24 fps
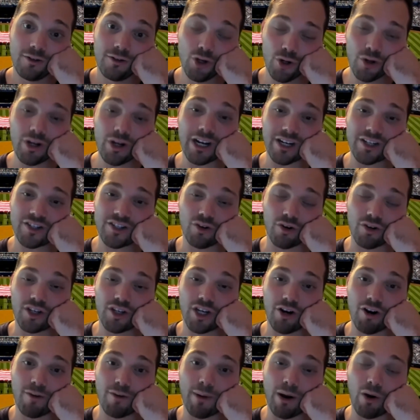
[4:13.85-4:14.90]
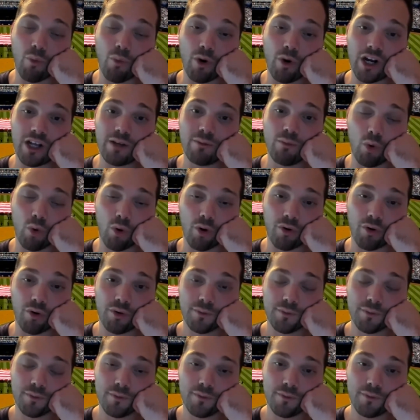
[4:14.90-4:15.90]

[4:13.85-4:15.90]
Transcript: you got to start caring about winning more.